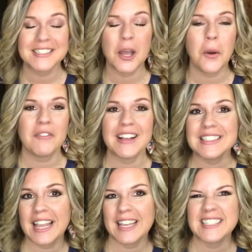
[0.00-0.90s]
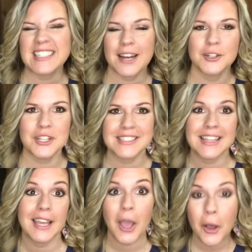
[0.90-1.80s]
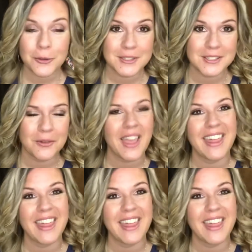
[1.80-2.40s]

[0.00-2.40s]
So if I say insider, just think hostess, okay?